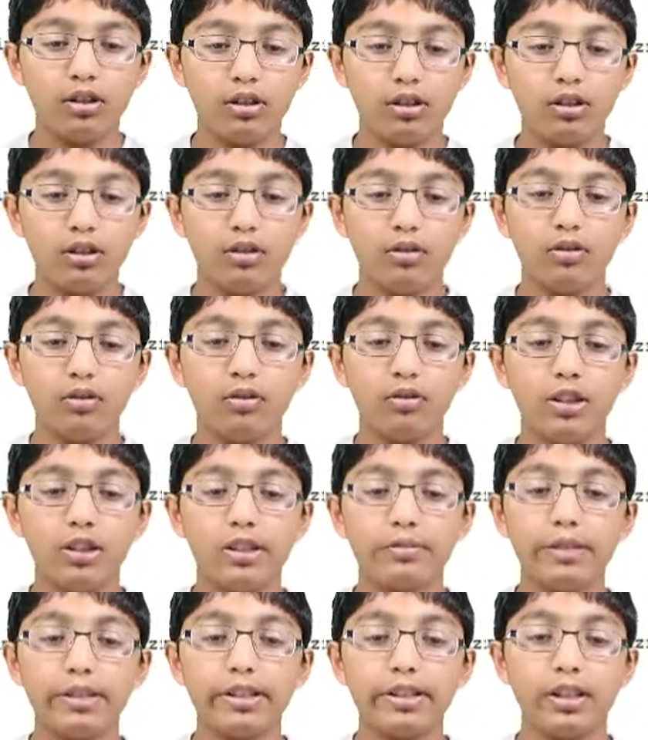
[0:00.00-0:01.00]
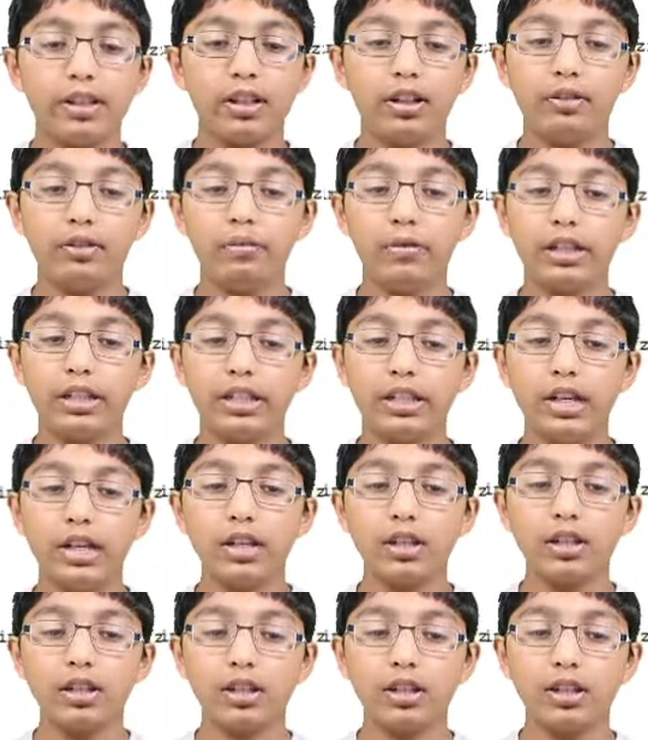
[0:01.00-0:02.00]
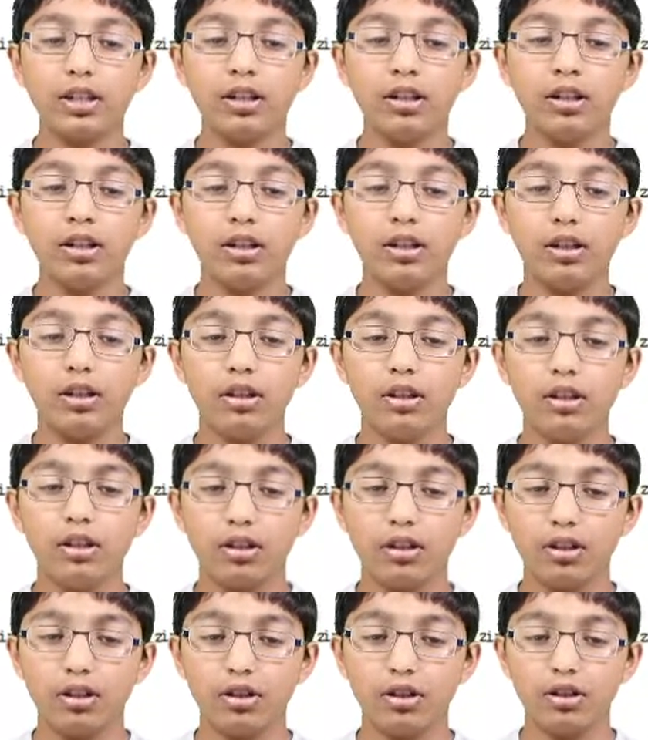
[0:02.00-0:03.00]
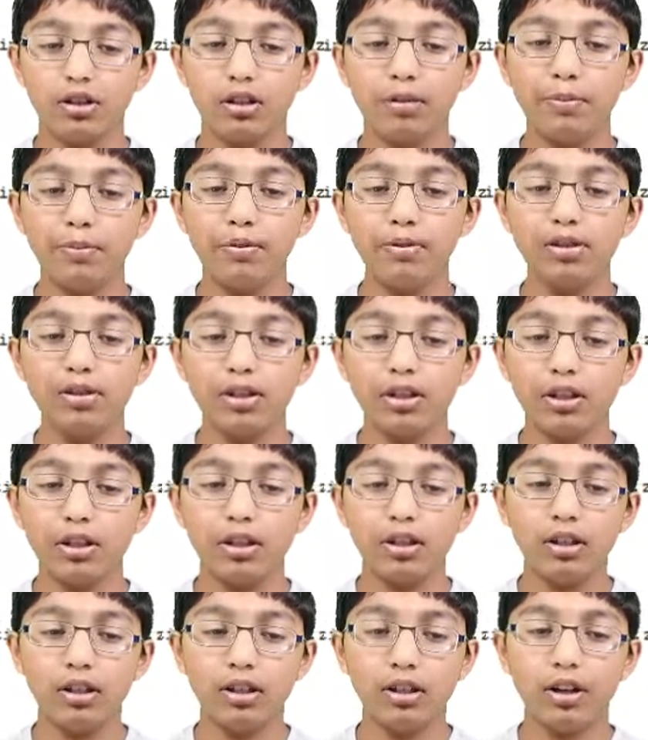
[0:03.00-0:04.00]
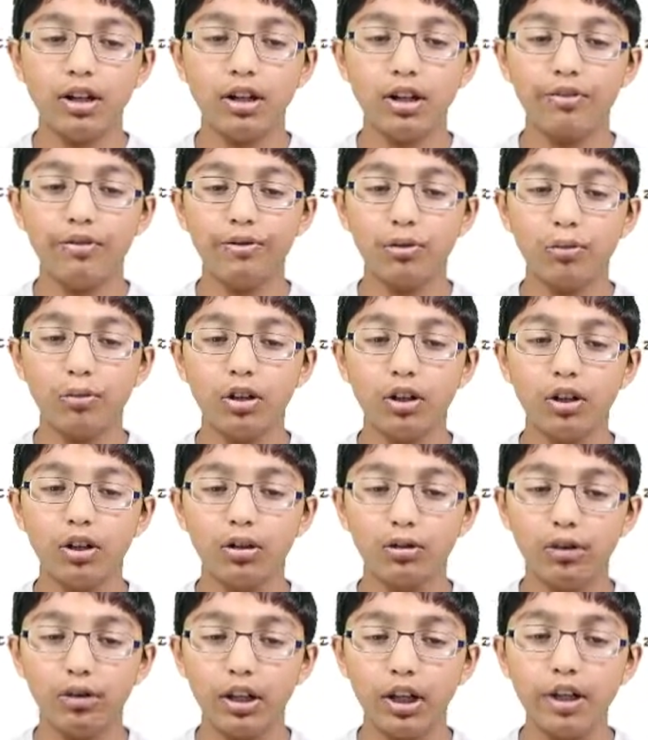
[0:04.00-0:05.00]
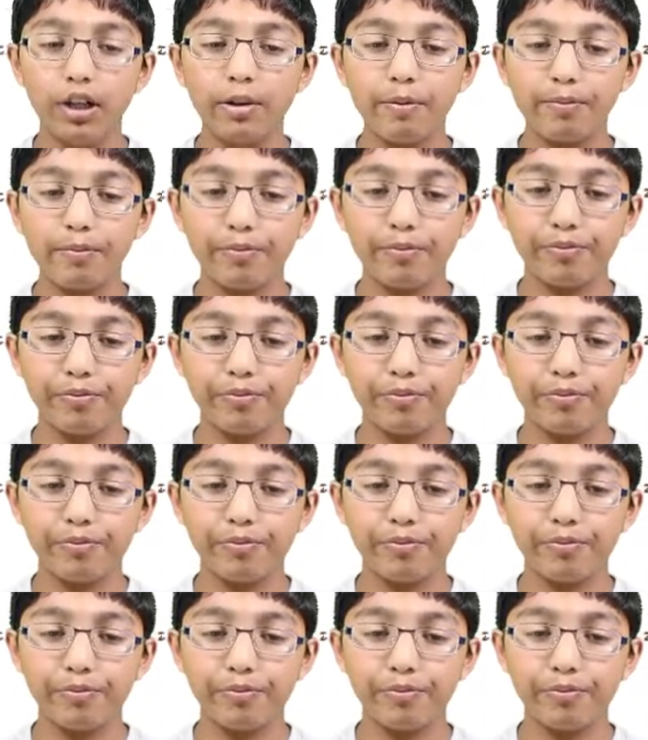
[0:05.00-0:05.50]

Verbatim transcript: So this basically resets the stopwatch after one whole day.